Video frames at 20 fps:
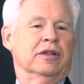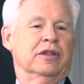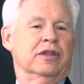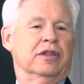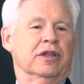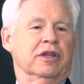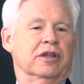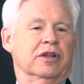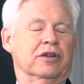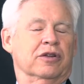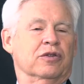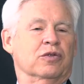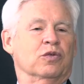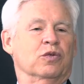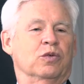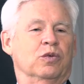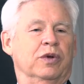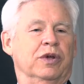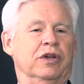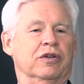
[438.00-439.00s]
that
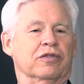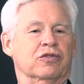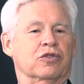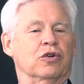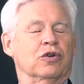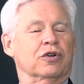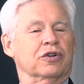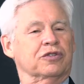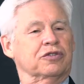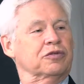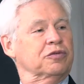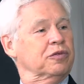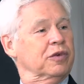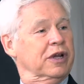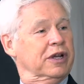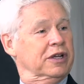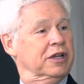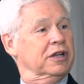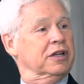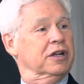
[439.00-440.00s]
we of course
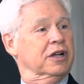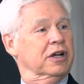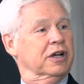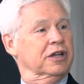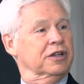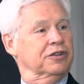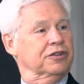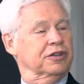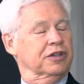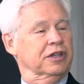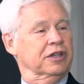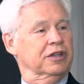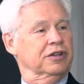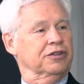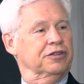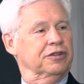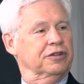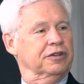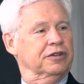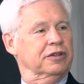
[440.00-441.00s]
recognize
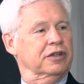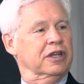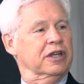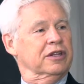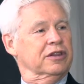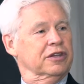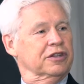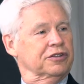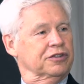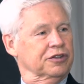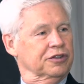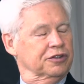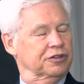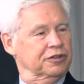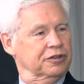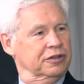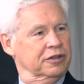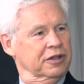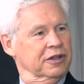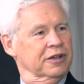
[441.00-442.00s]
is, and this
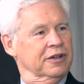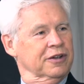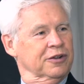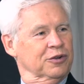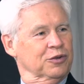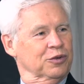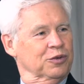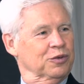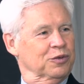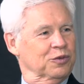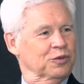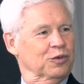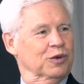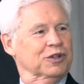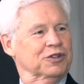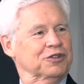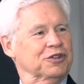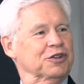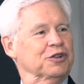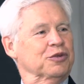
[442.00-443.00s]
is
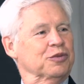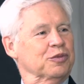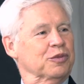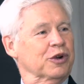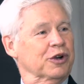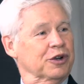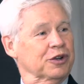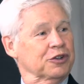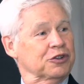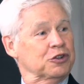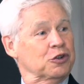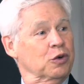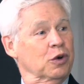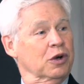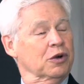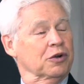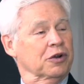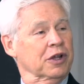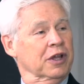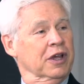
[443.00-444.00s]
what's in Merton's
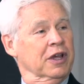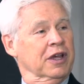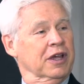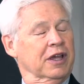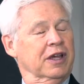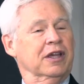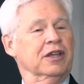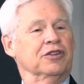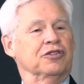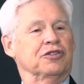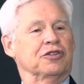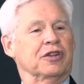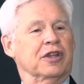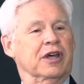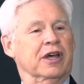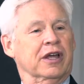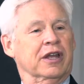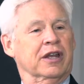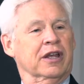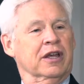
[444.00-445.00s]
quote, is
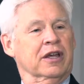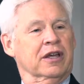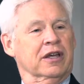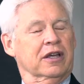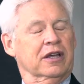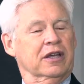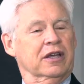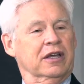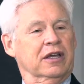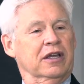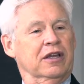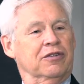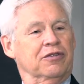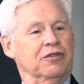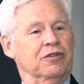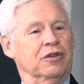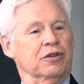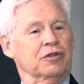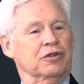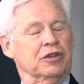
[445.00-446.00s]
that
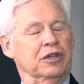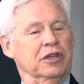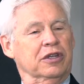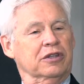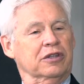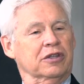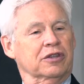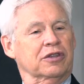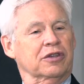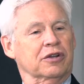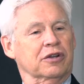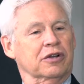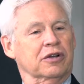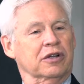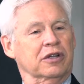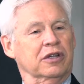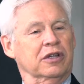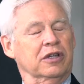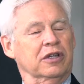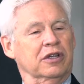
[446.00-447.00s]
if you think that there
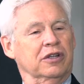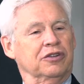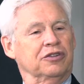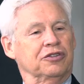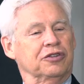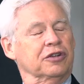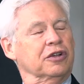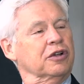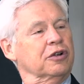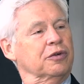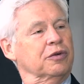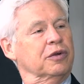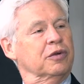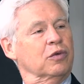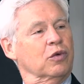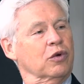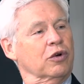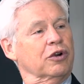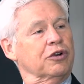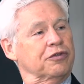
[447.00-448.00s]
is a
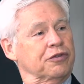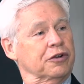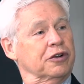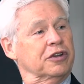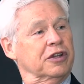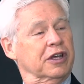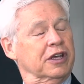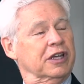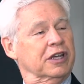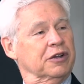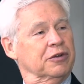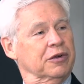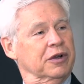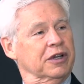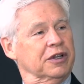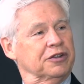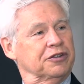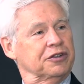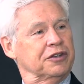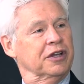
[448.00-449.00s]
reward for taking
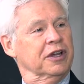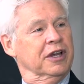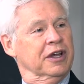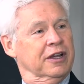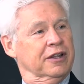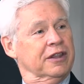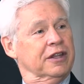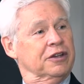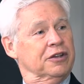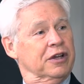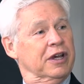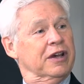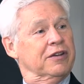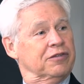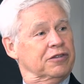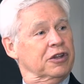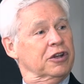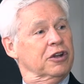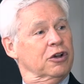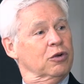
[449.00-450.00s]
risk, then you have
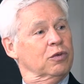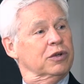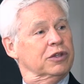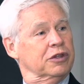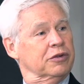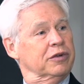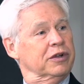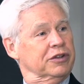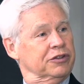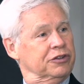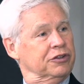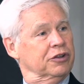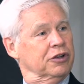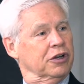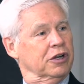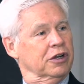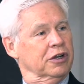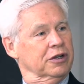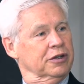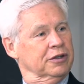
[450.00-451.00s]
to know what the risks
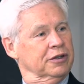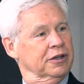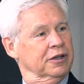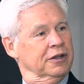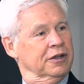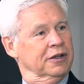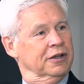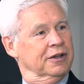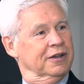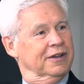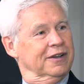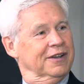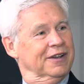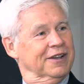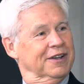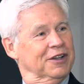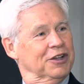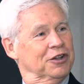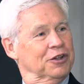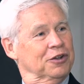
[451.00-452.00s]
are.
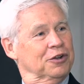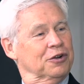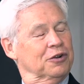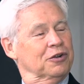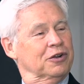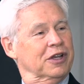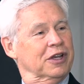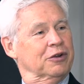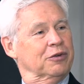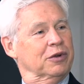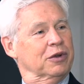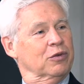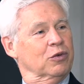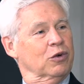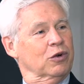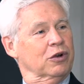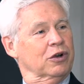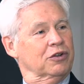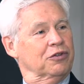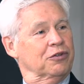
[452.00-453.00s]
You don't get reward